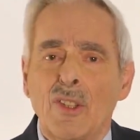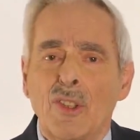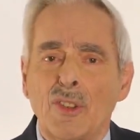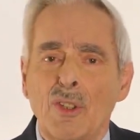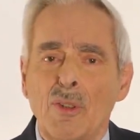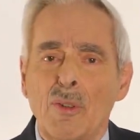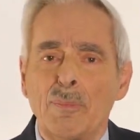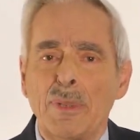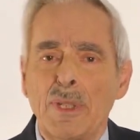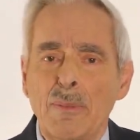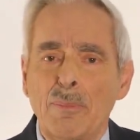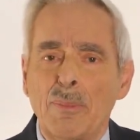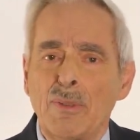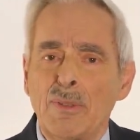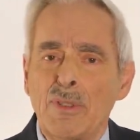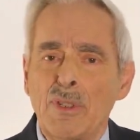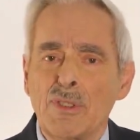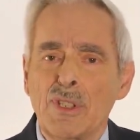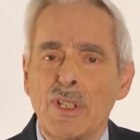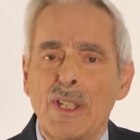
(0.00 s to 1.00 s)
So
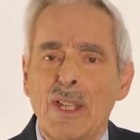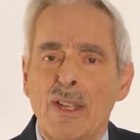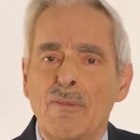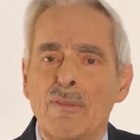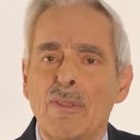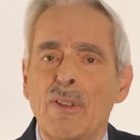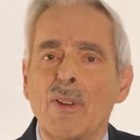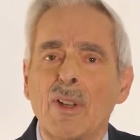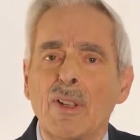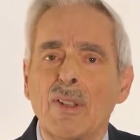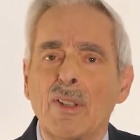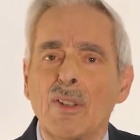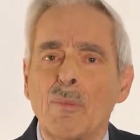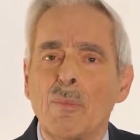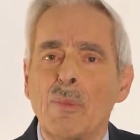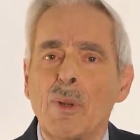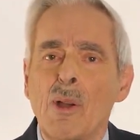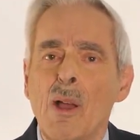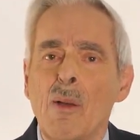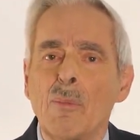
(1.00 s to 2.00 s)
people usually have very
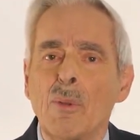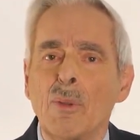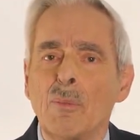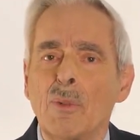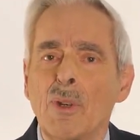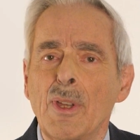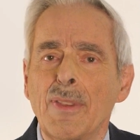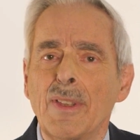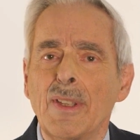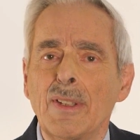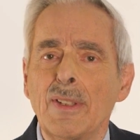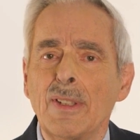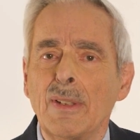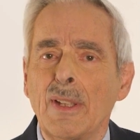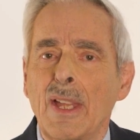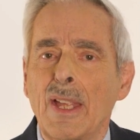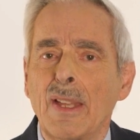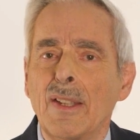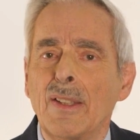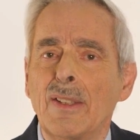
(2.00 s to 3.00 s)
little problem with it,
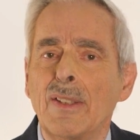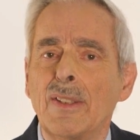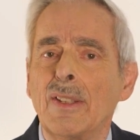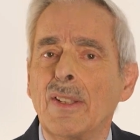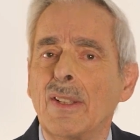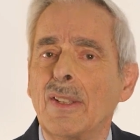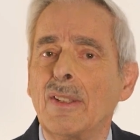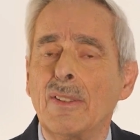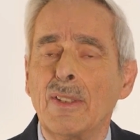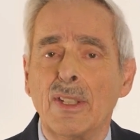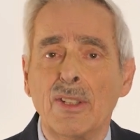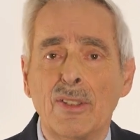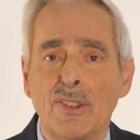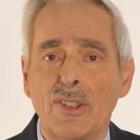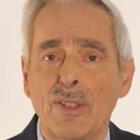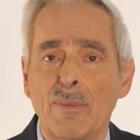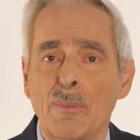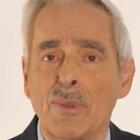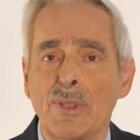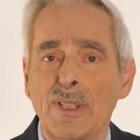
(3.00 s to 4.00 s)
and it
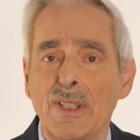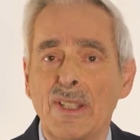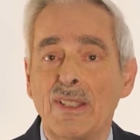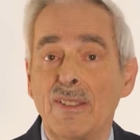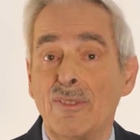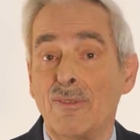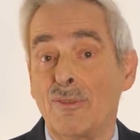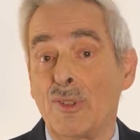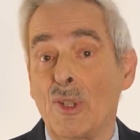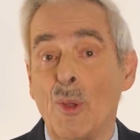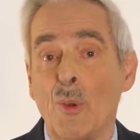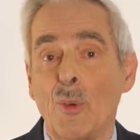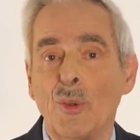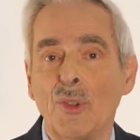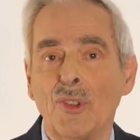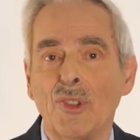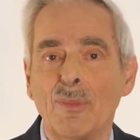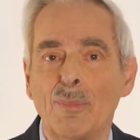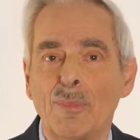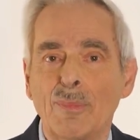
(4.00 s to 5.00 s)
simply
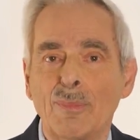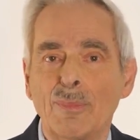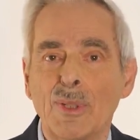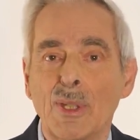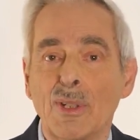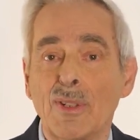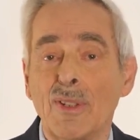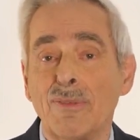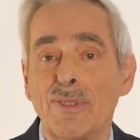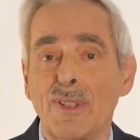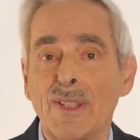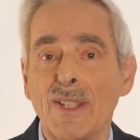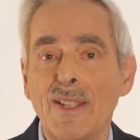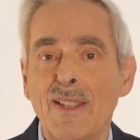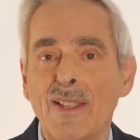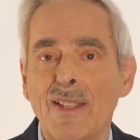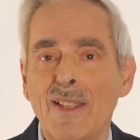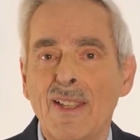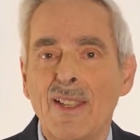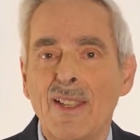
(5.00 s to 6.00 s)
flows beautifully.